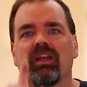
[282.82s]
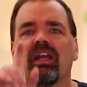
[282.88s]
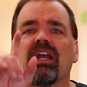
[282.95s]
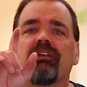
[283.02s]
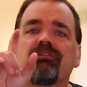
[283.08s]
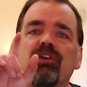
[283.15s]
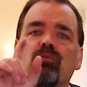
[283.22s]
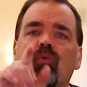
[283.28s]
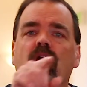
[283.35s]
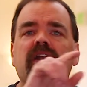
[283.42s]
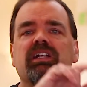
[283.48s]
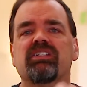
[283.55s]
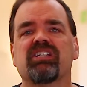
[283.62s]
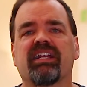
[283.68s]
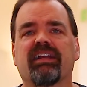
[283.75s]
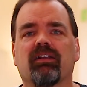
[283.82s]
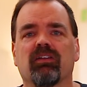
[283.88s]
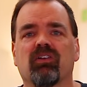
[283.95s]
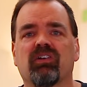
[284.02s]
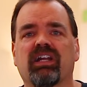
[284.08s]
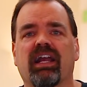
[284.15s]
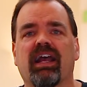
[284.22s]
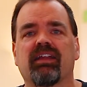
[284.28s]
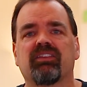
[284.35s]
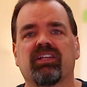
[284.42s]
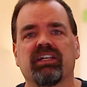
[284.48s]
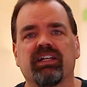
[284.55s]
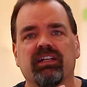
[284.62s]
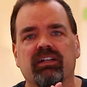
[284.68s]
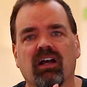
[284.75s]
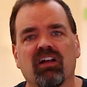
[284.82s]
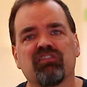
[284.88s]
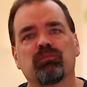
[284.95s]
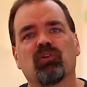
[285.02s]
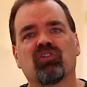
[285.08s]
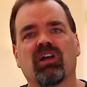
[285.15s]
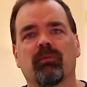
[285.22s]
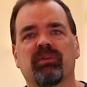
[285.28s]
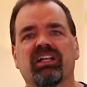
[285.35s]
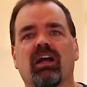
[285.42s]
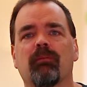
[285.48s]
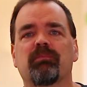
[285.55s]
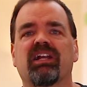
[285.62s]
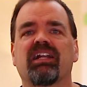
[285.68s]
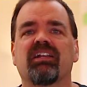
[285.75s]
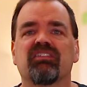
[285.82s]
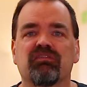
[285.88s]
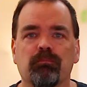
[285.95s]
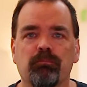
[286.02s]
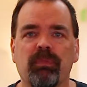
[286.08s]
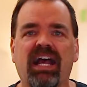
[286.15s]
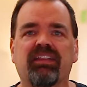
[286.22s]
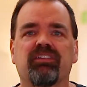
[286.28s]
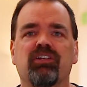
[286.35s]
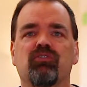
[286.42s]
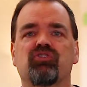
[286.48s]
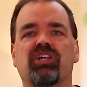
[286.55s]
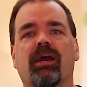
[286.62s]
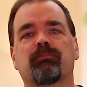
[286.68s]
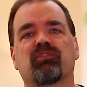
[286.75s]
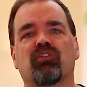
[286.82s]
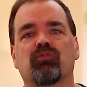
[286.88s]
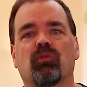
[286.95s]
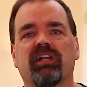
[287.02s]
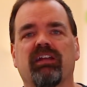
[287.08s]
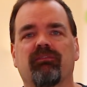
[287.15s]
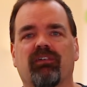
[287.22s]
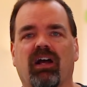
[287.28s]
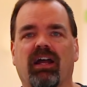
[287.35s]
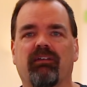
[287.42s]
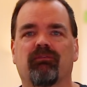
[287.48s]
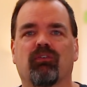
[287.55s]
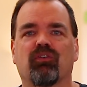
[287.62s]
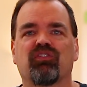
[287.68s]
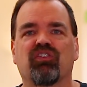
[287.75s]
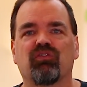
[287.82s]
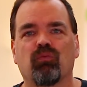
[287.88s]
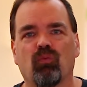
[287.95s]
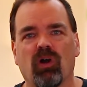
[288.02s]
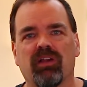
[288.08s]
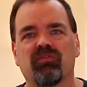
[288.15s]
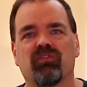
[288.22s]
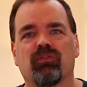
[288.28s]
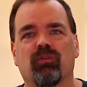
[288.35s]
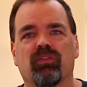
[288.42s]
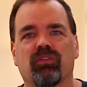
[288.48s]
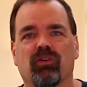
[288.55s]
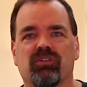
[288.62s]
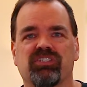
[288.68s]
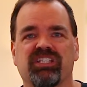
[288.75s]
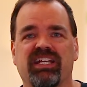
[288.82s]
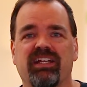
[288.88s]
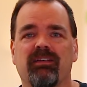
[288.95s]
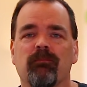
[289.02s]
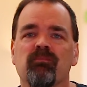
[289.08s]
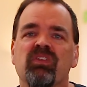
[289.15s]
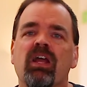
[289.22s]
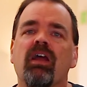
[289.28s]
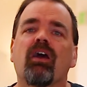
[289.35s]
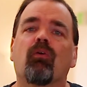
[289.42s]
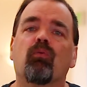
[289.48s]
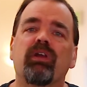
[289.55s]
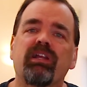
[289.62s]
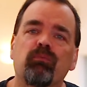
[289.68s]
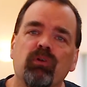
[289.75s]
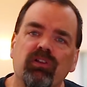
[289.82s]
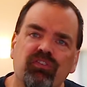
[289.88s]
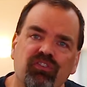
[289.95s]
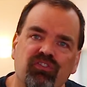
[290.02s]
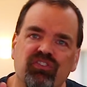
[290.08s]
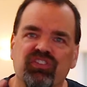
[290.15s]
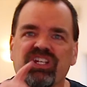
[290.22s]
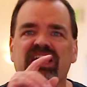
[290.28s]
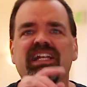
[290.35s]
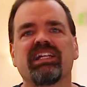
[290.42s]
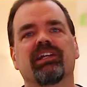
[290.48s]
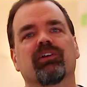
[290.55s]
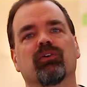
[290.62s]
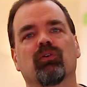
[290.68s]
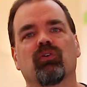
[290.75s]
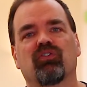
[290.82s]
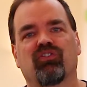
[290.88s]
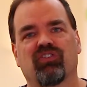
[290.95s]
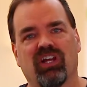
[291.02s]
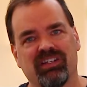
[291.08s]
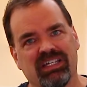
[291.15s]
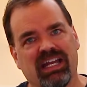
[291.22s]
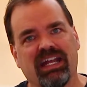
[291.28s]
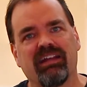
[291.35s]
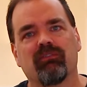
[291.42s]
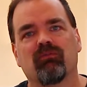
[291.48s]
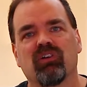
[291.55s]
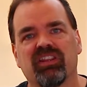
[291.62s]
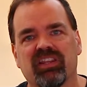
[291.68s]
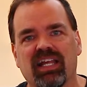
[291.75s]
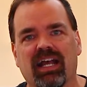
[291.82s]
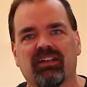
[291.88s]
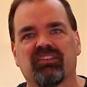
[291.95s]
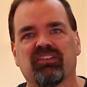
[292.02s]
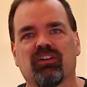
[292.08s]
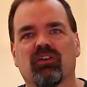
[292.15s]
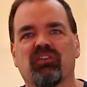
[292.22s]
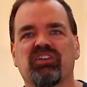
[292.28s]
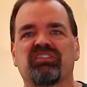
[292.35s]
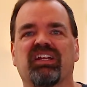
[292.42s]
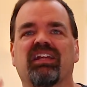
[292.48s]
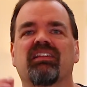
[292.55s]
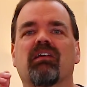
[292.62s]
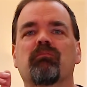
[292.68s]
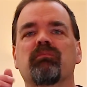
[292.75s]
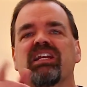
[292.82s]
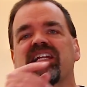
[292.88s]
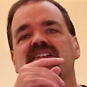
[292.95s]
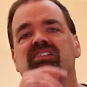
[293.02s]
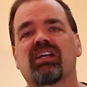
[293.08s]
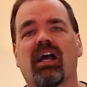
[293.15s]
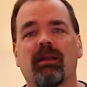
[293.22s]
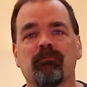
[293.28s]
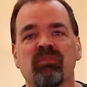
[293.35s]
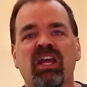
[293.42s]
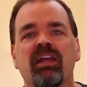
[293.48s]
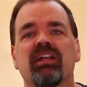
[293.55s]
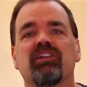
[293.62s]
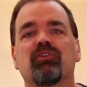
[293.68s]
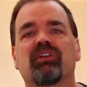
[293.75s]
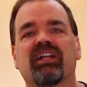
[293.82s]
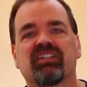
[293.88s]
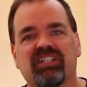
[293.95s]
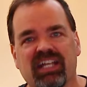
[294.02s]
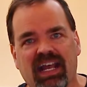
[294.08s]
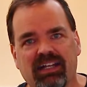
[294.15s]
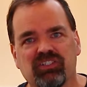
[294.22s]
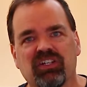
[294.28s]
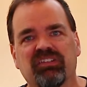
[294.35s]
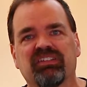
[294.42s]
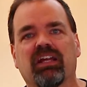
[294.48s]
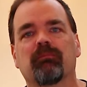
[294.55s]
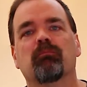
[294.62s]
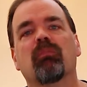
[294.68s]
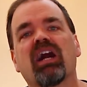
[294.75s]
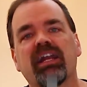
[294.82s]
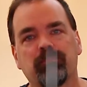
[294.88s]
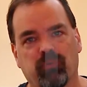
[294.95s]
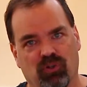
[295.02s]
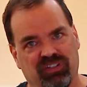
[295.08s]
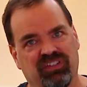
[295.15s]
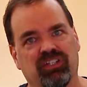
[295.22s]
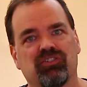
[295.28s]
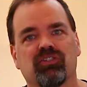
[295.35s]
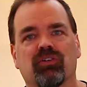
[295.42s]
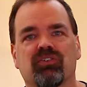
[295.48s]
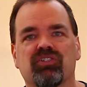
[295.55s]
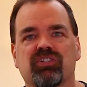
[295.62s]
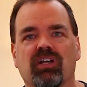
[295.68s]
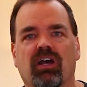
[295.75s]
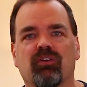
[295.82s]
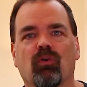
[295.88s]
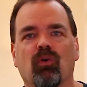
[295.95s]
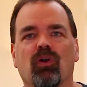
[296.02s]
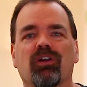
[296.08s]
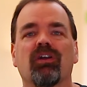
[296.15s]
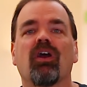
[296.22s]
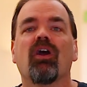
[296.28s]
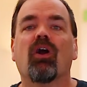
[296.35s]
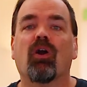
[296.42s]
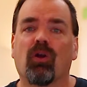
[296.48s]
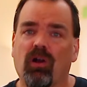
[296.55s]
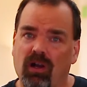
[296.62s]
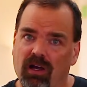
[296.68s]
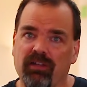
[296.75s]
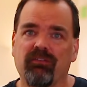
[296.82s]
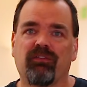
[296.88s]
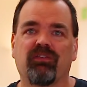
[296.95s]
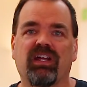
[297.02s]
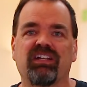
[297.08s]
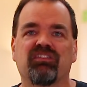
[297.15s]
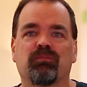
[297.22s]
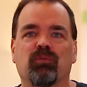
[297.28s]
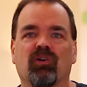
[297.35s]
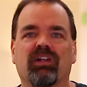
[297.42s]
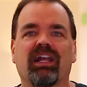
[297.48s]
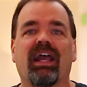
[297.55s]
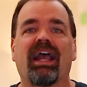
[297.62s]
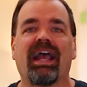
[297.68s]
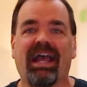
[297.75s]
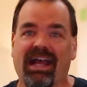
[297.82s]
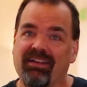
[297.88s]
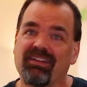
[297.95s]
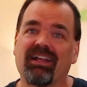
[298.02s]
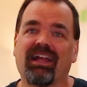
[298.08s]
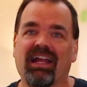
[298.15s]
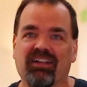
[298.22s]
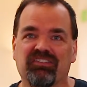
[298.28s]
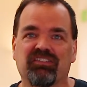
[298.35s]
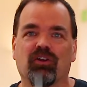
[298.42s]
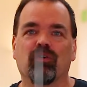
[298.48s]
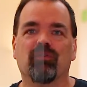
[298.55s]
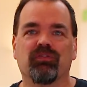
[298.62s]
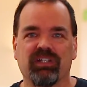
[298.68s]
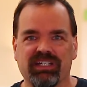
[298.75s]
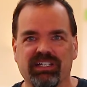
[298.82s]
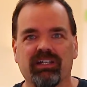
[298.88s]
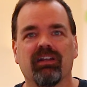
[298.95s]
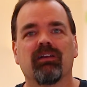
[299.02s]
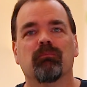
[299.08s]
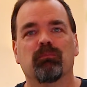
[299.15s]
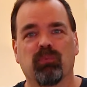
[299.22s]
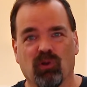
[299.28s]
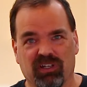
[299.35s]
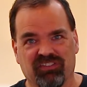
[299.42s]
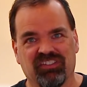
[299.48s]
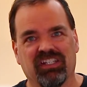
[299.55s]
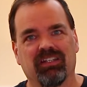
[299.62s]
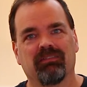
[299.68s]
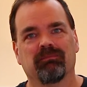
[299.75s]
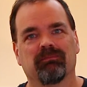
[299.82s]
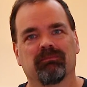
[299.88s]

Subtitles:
If you want to take a look at the gospel coming up, it is Matthew chapter 25, verses 1 through 13. We will see you Sunday with that service. In the meantime, you can catch us at myboisechurch.org or on Facebook at SOV Boise.